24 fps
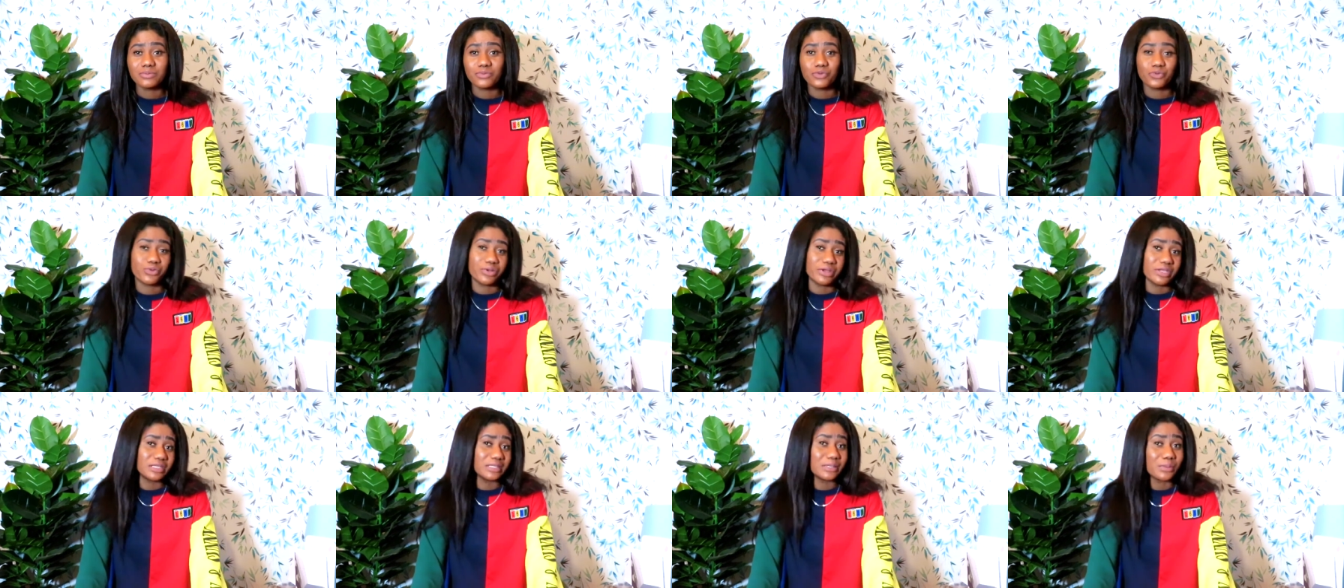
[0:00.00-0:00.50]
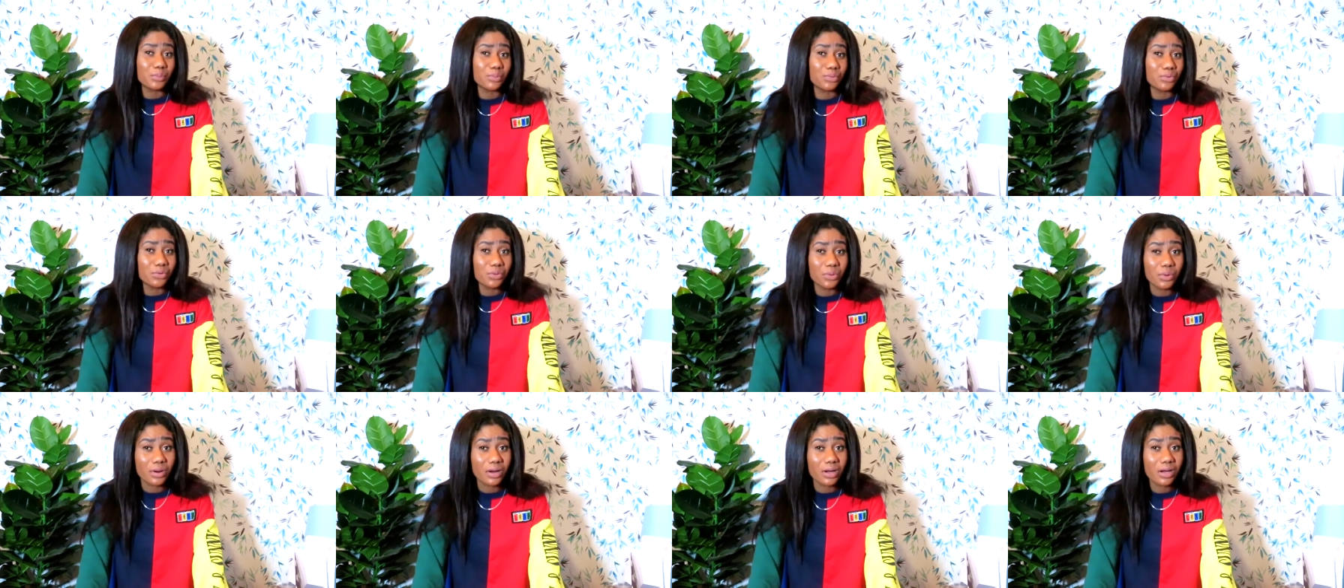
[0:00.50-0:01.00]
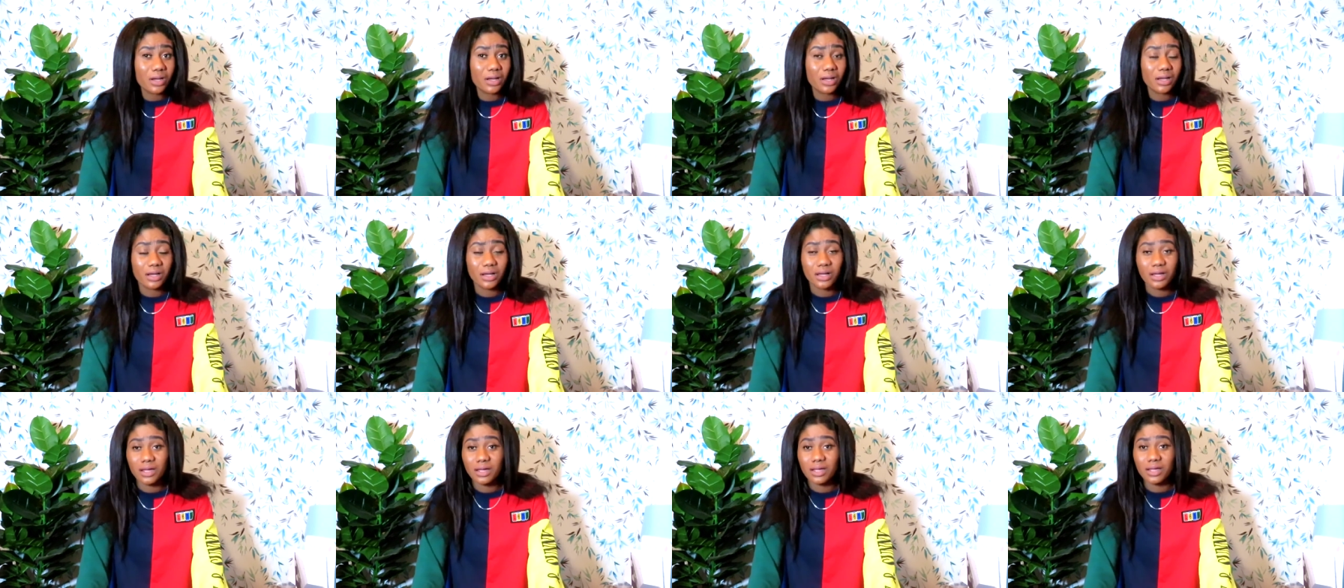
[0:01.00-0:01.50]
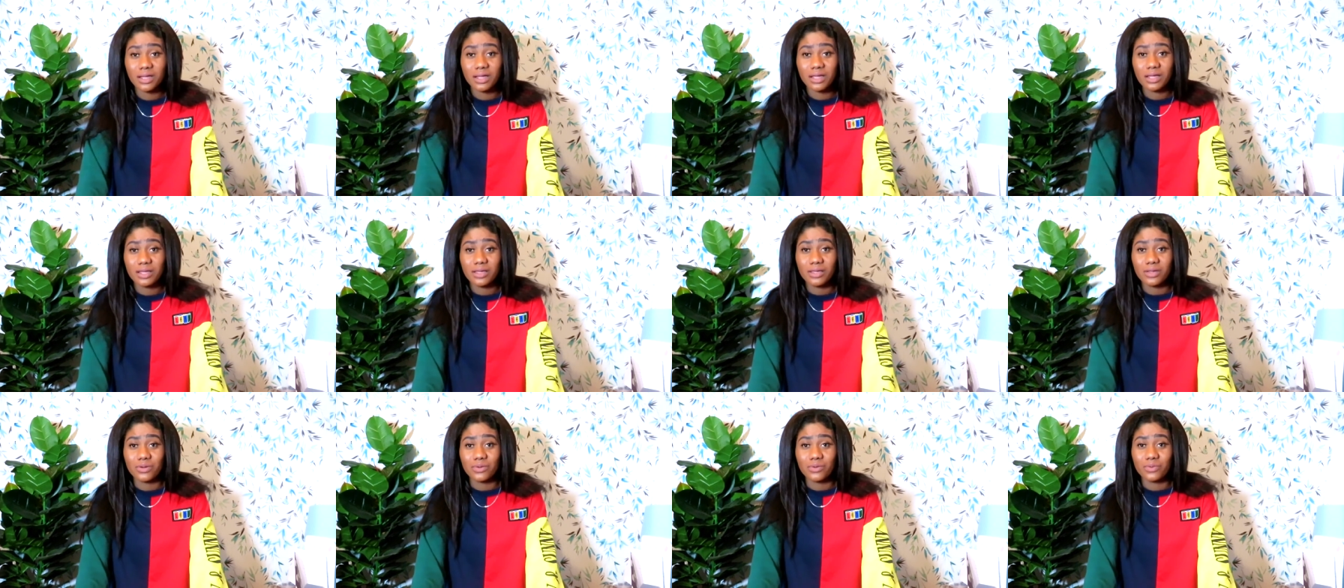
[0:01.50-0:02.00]
read a book,
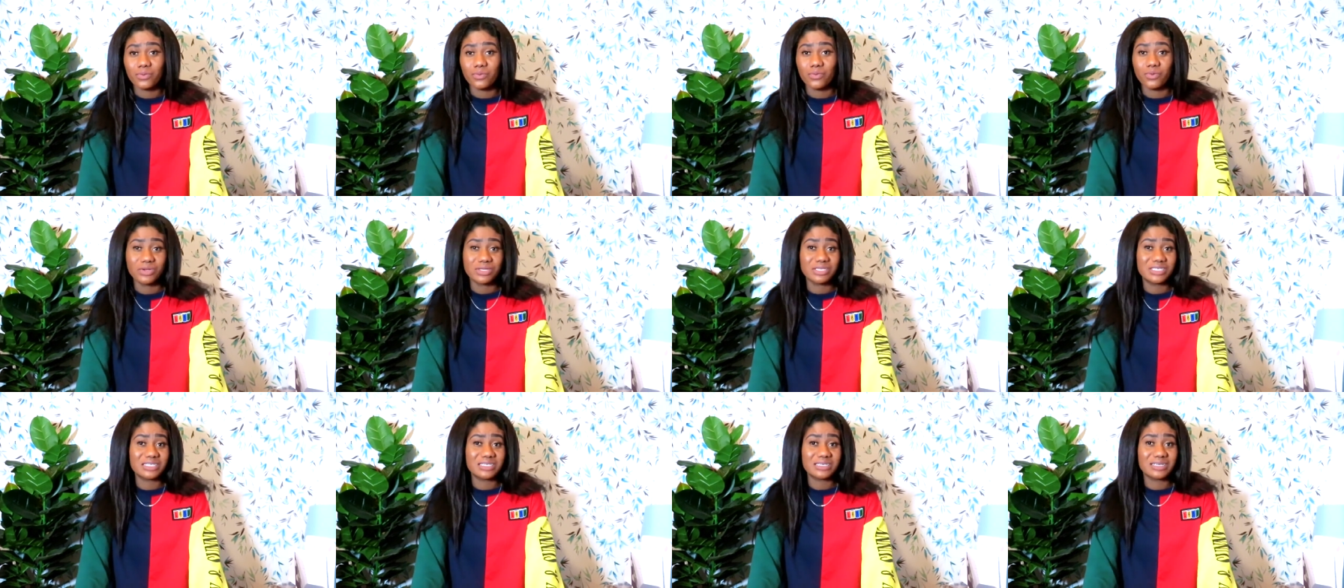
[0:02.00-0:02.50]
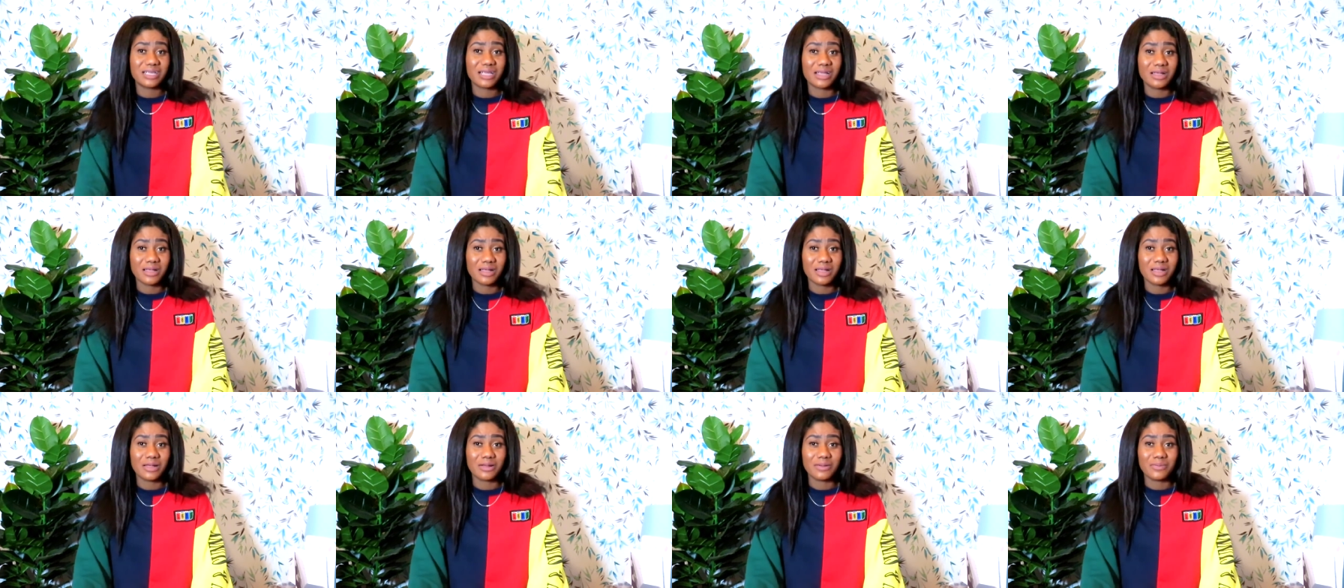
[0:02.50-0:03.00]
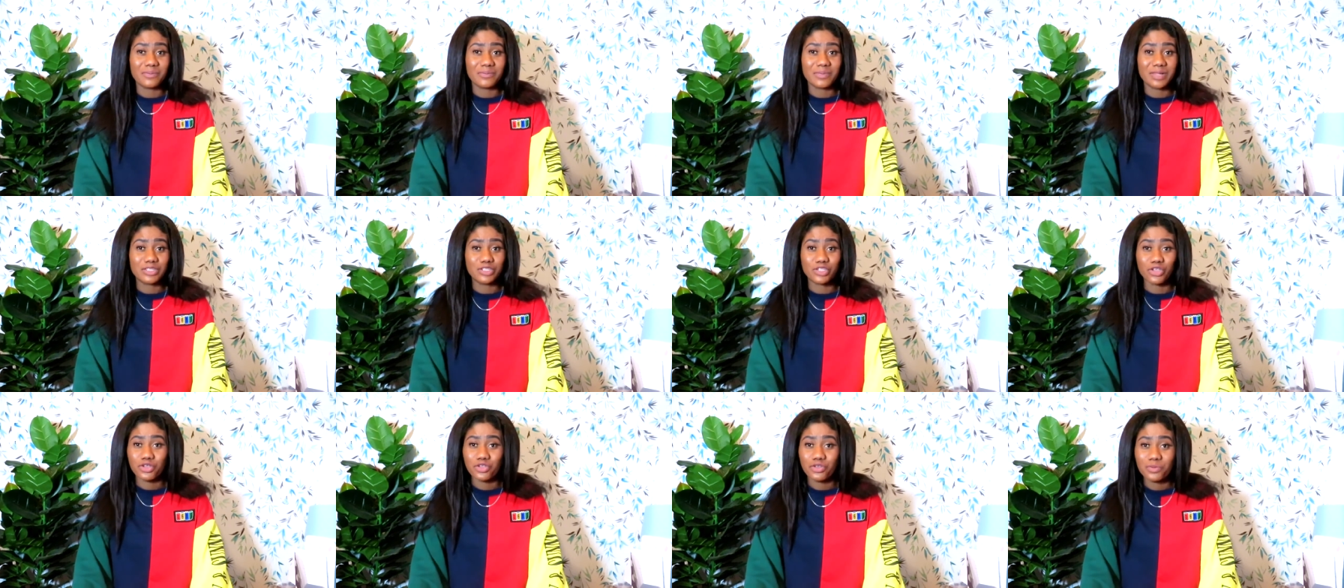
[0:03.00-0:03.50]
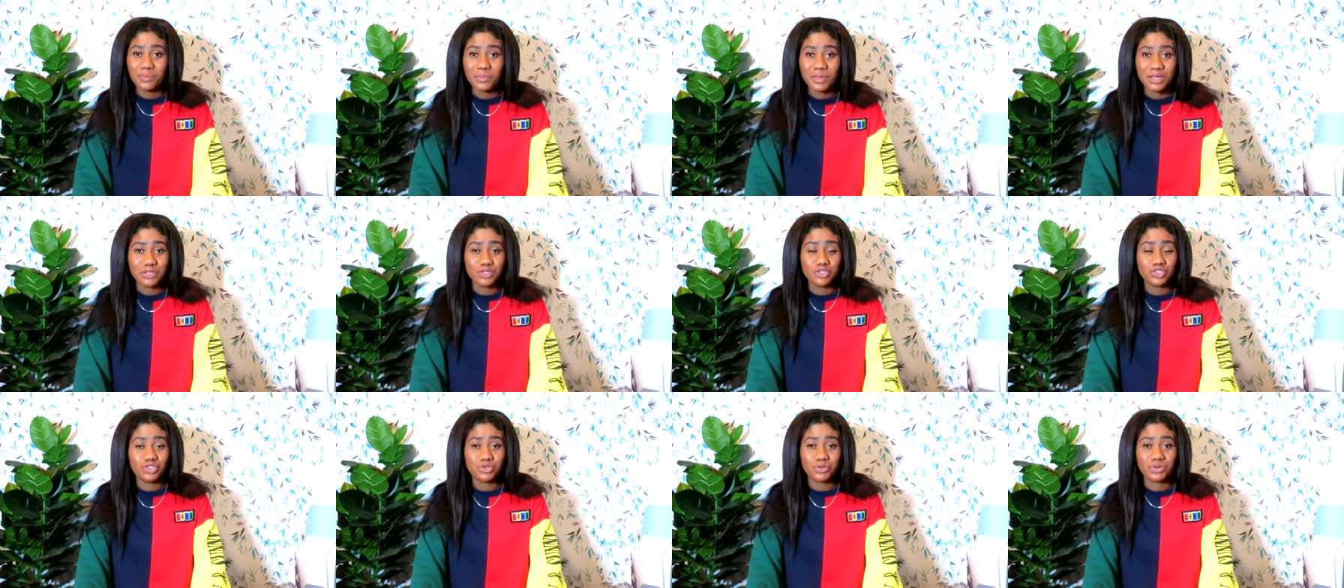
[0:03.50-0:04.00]
watch um, a
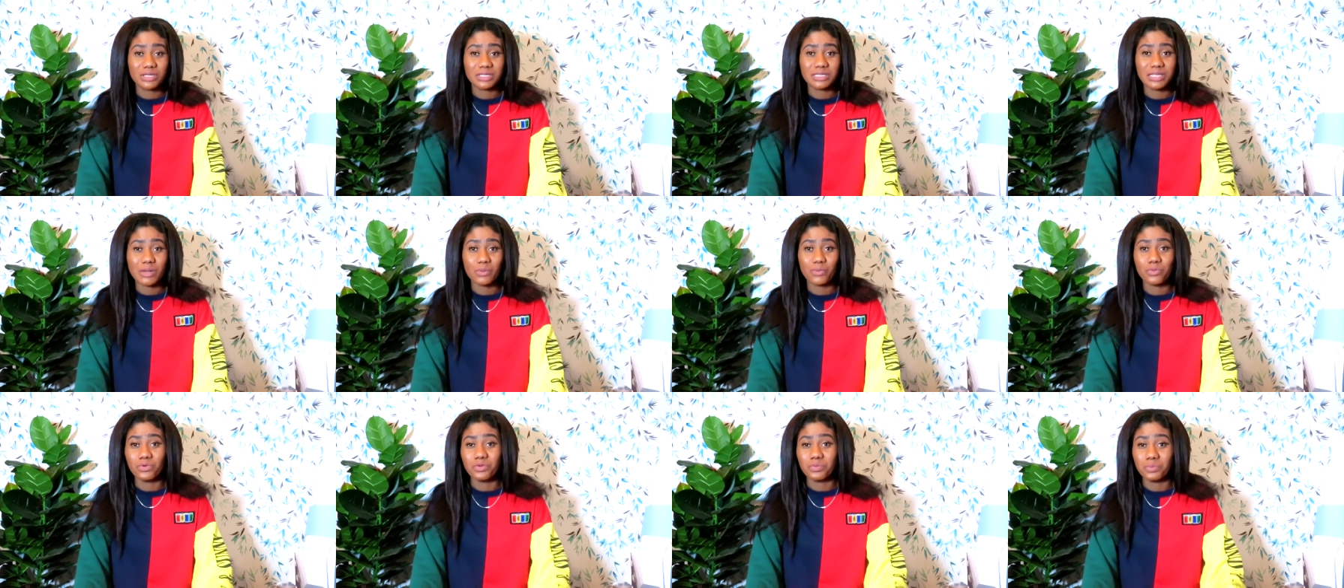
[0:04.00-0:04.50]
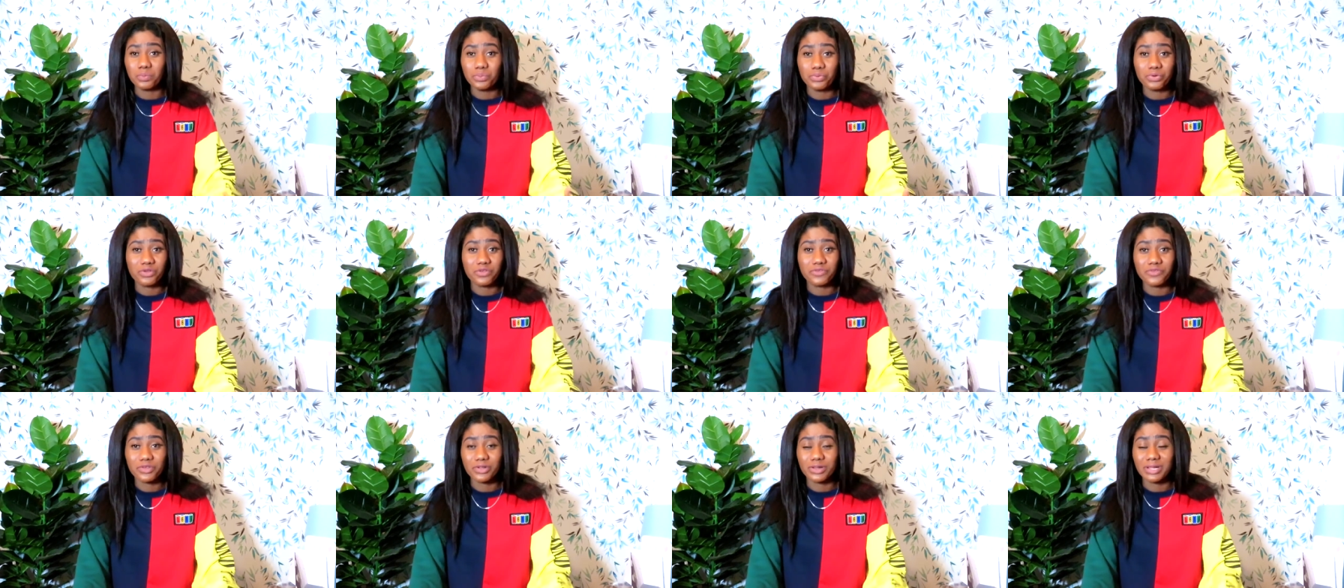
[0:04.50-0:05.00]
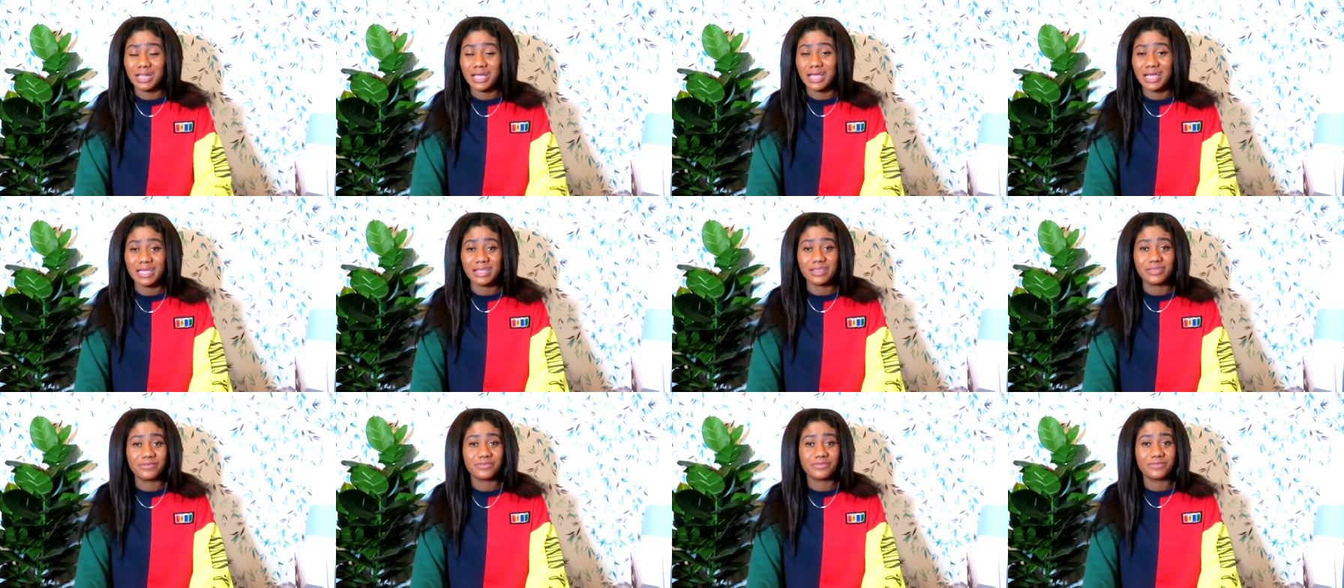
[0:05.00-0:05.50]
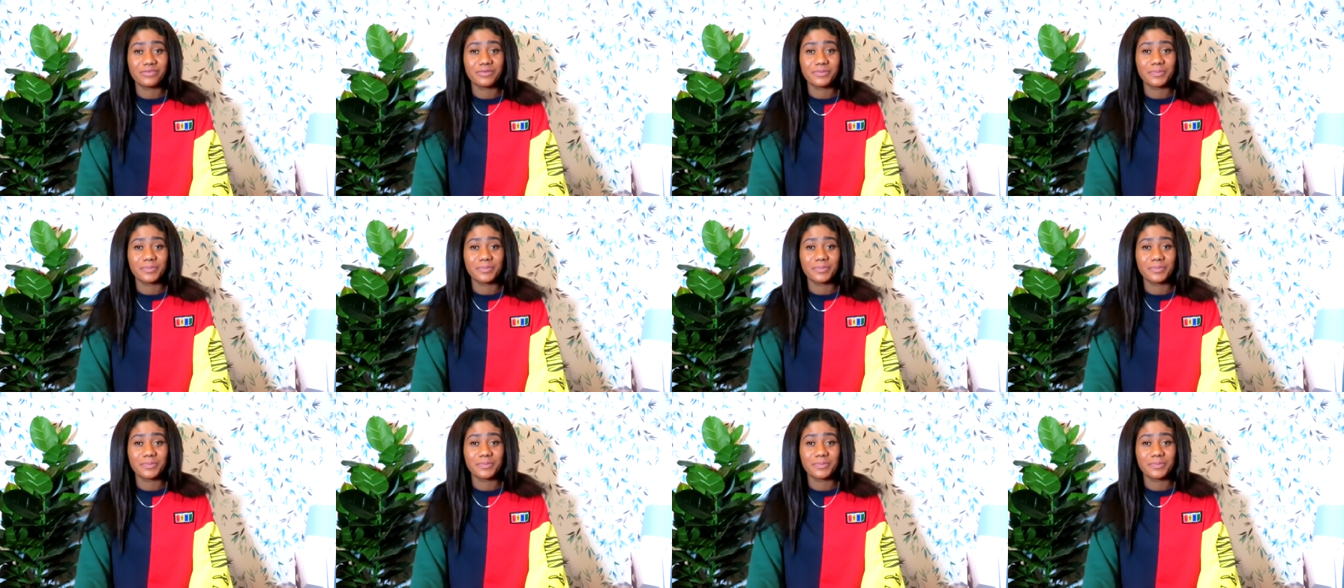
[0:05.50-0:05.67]
documentary that will improve your life.